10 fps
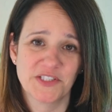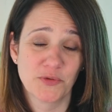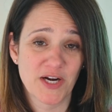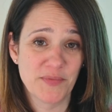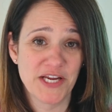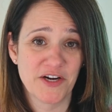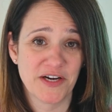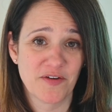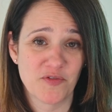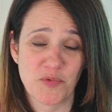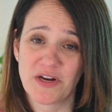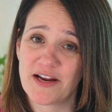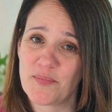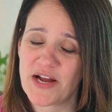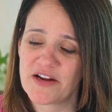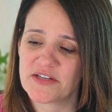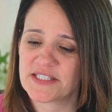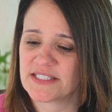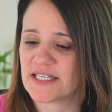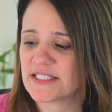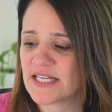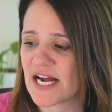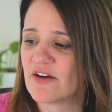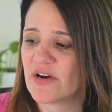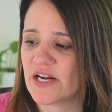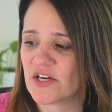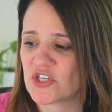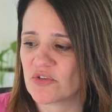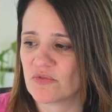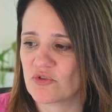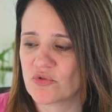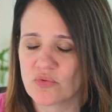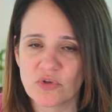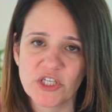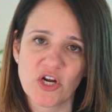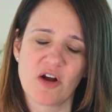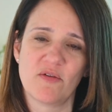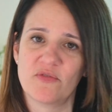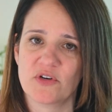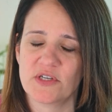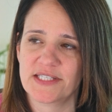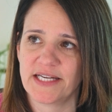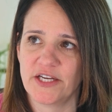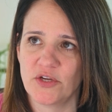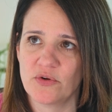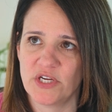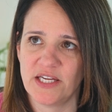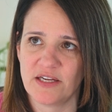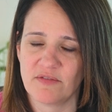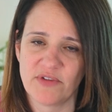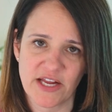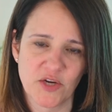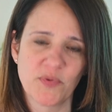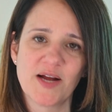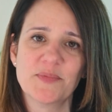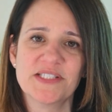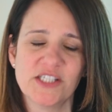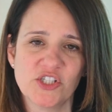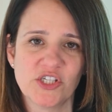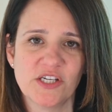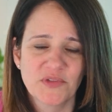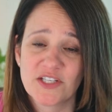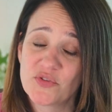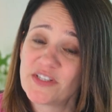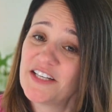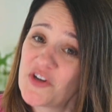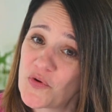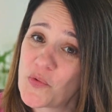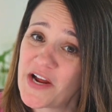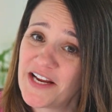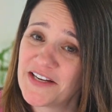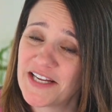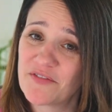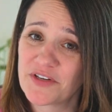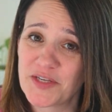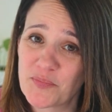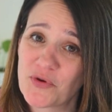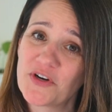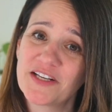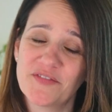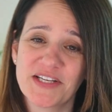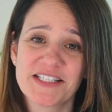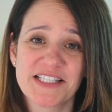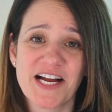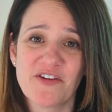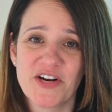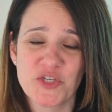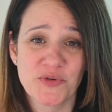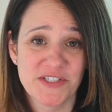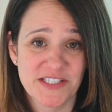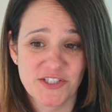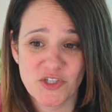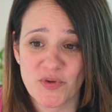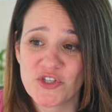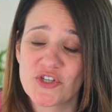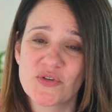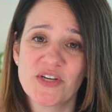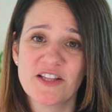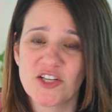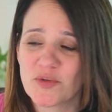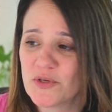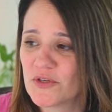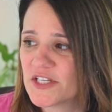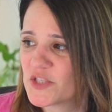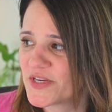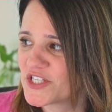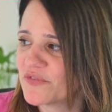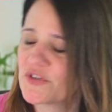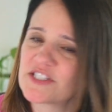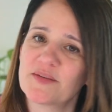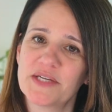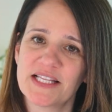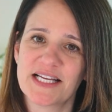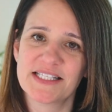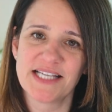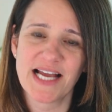So what I'm hearing from a lot of buyers is that Skye Ranch truly offers a unique value proposition. There's really no way to get really bored living in Skye Ranch because there's so much to do in the community, especially if you're somebody that's